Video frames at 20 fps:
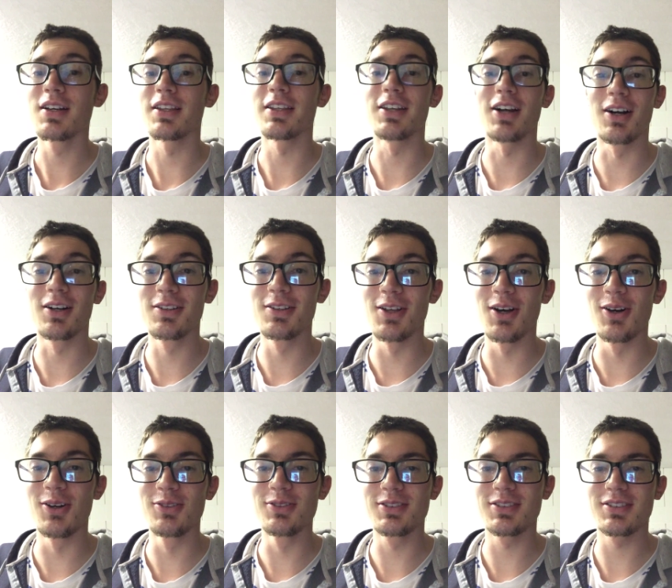Young
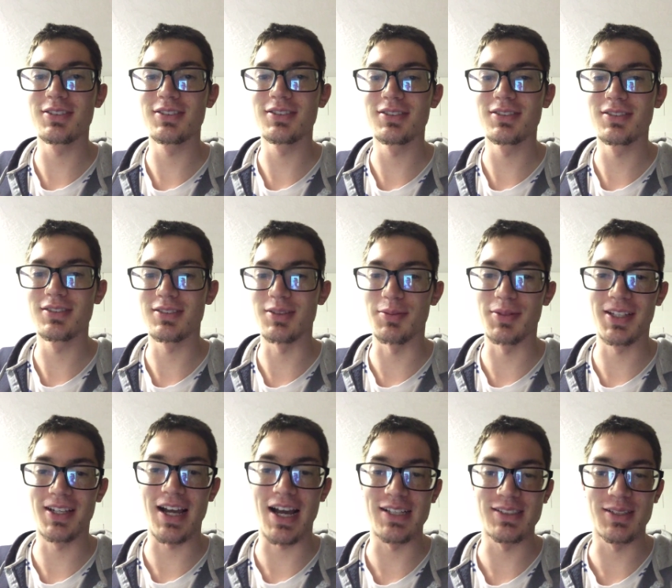Los, some of
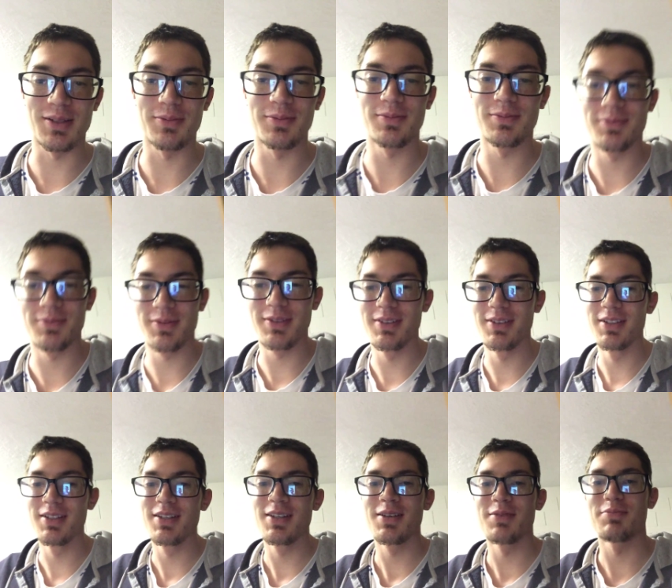the guys up
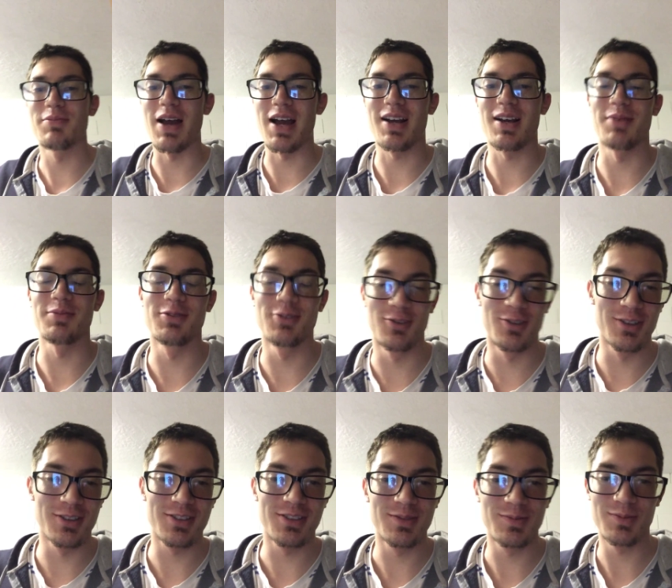back up
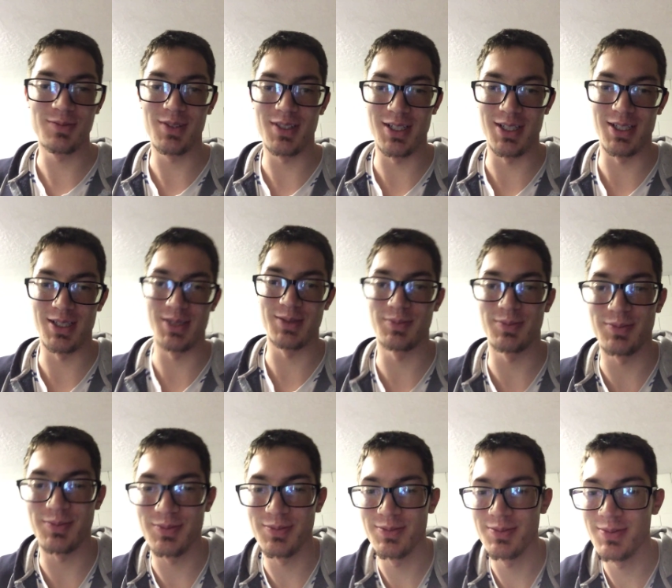north.
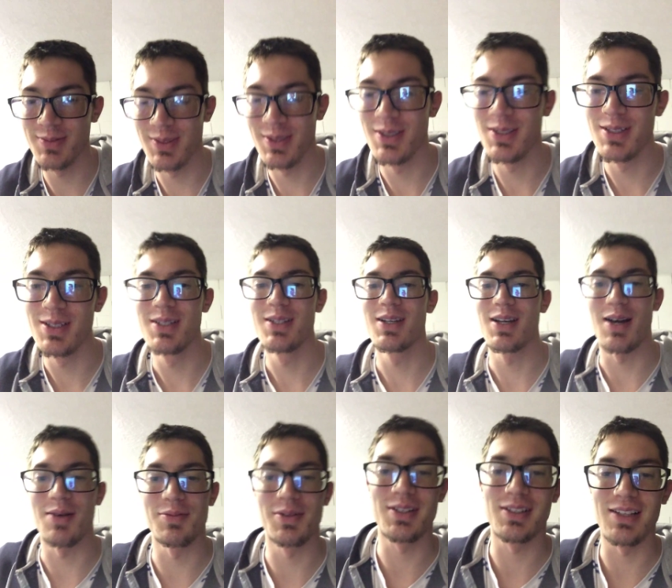I'm
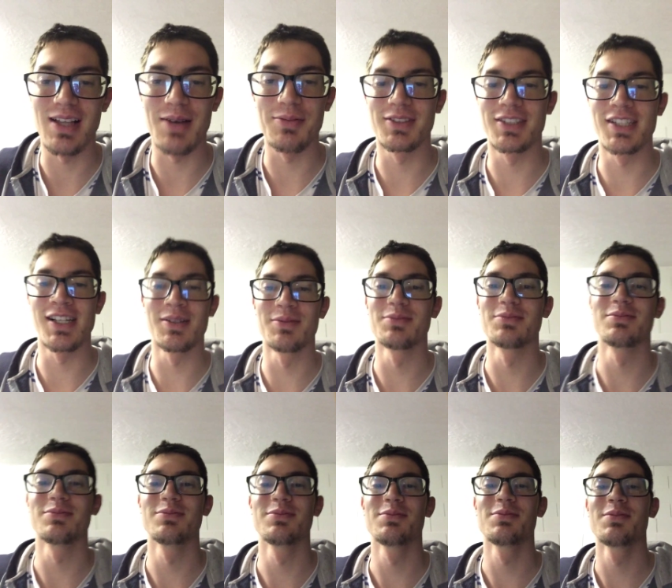gonna collab with
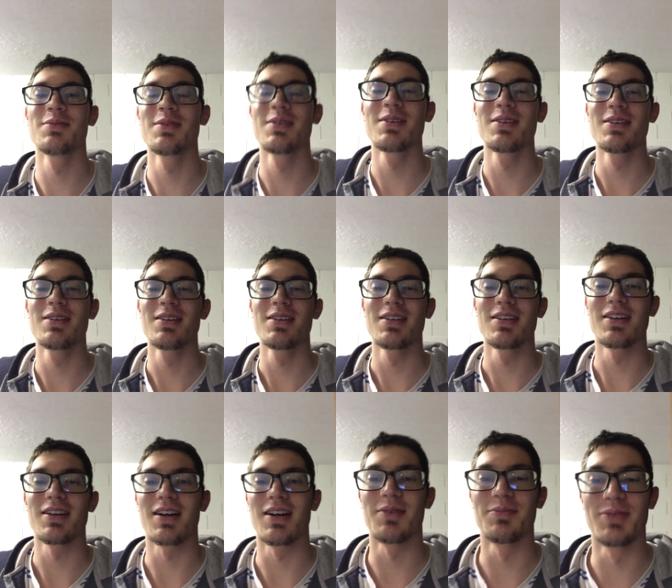them.
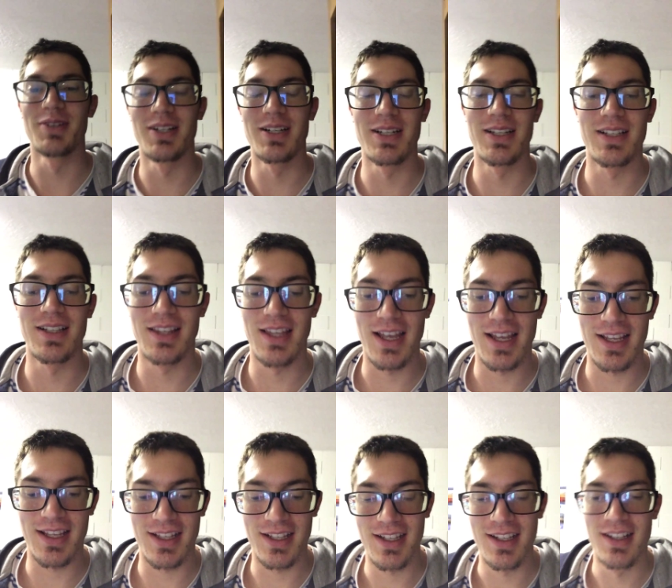But
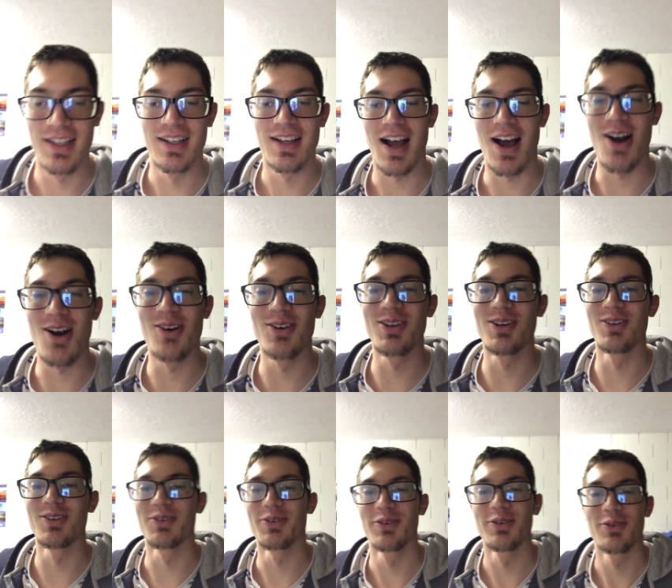I don't
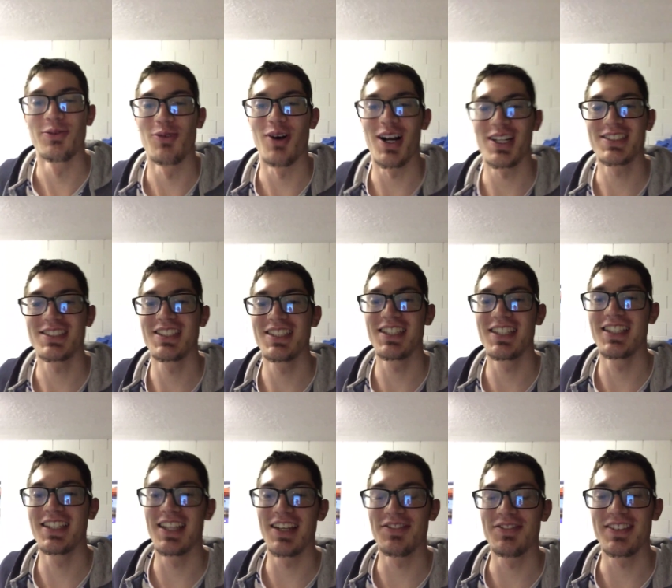know.
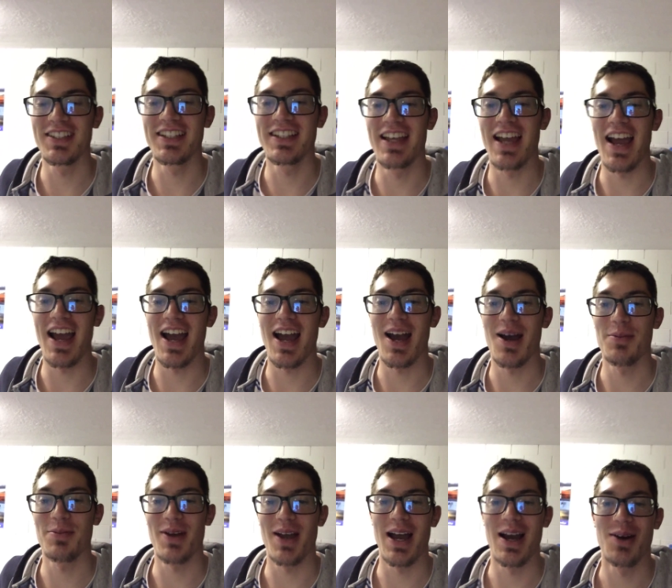Watching Gifted
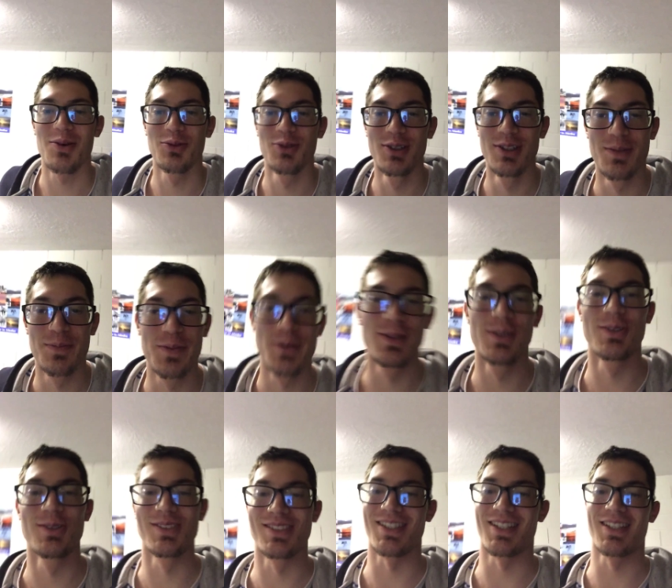Gab at
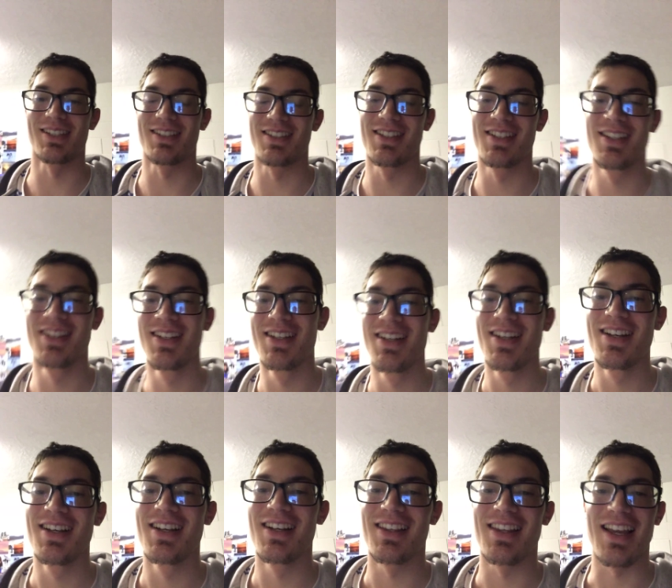Lollapalooza,
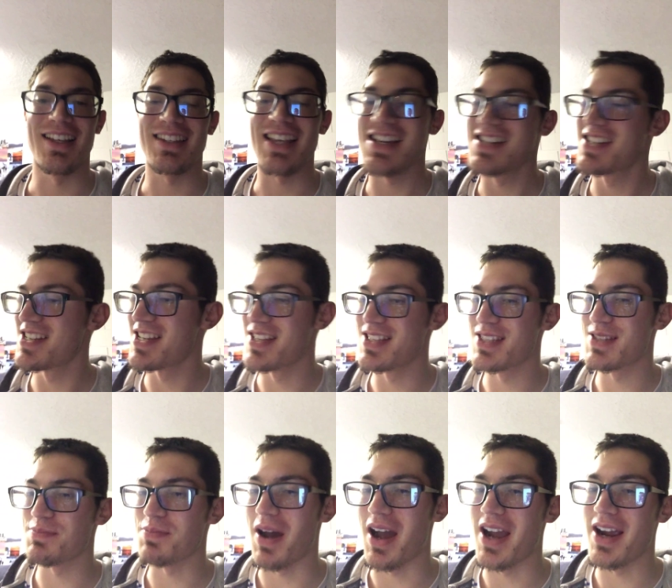like that shit
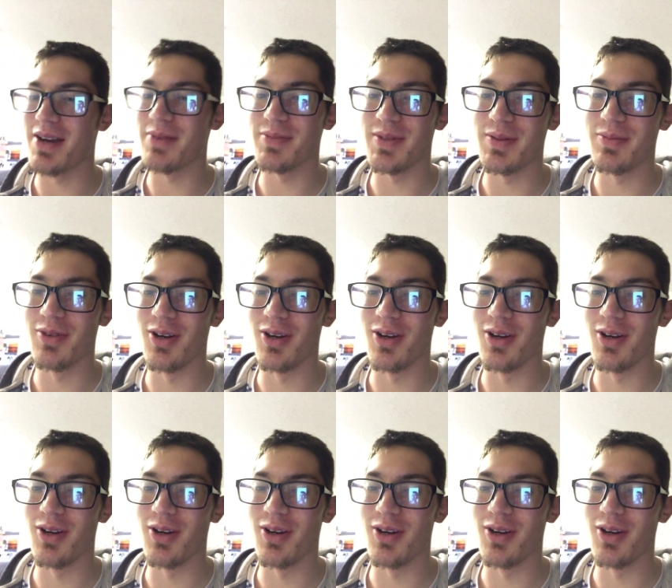inspired me,